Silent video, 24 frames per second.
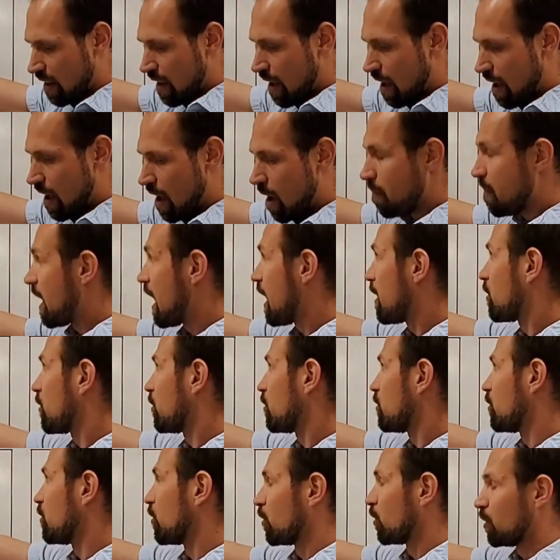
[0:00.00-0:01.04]
Either
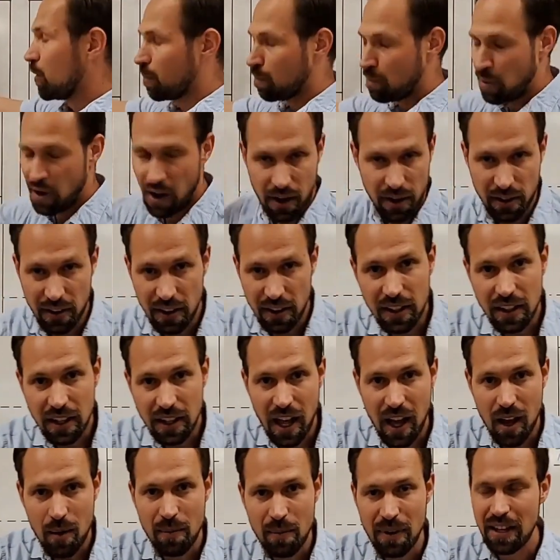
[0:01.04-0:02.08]
you're part of the
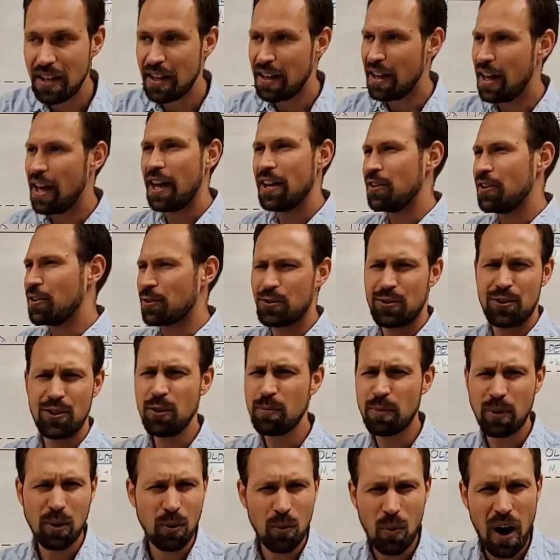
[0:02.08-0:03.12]
club and you're
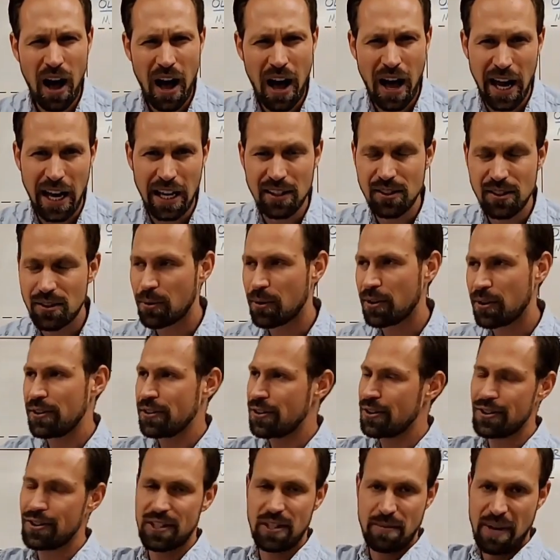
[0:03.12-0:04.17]
super wise, or you're
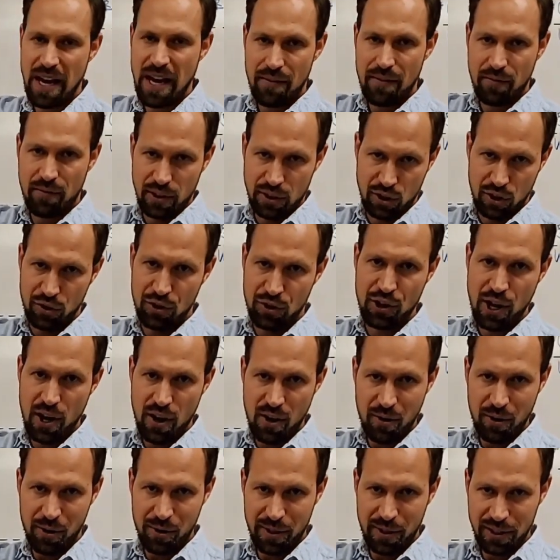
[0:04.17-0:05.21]
just some average
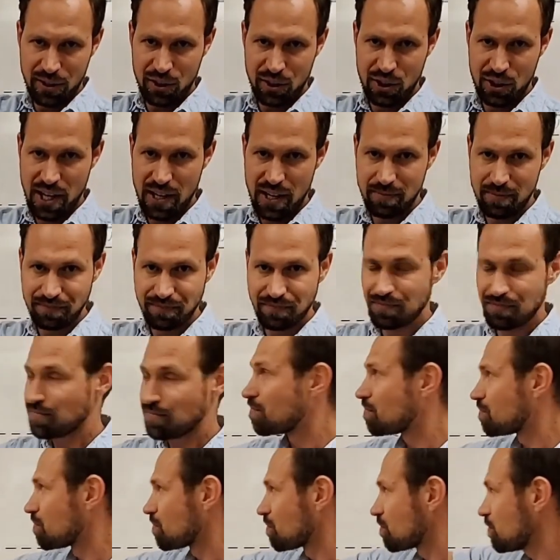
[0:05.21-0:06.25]
Joe Christian.
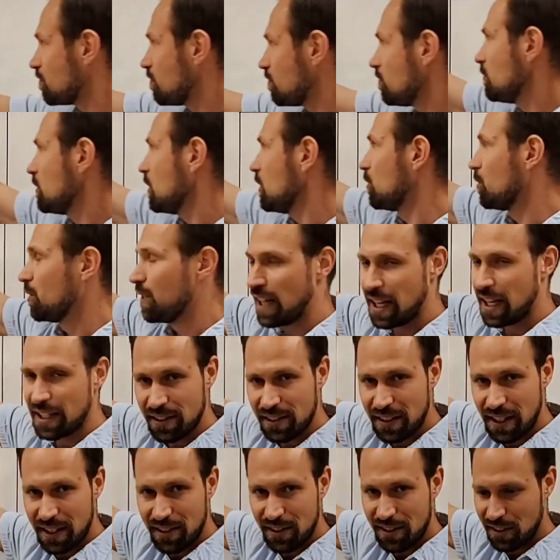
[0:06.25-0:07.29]
So
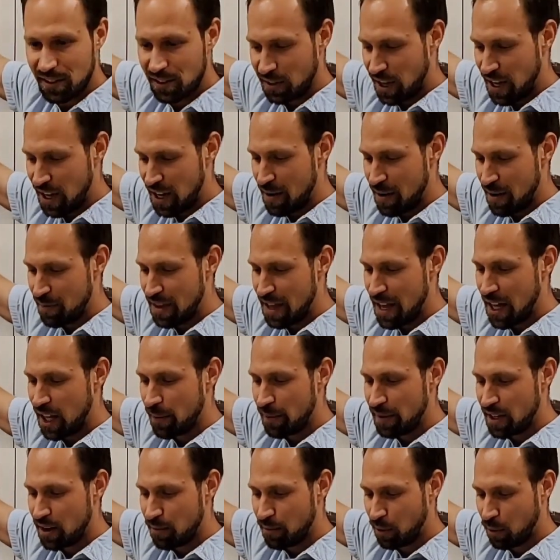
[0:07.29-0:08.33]
that's
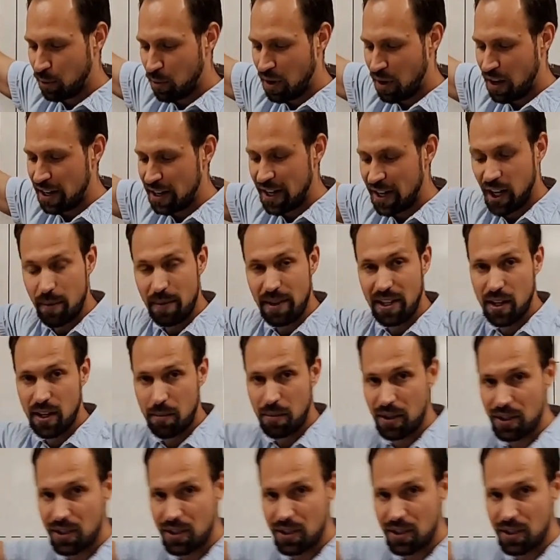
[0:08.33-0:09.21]
element number 1. Element number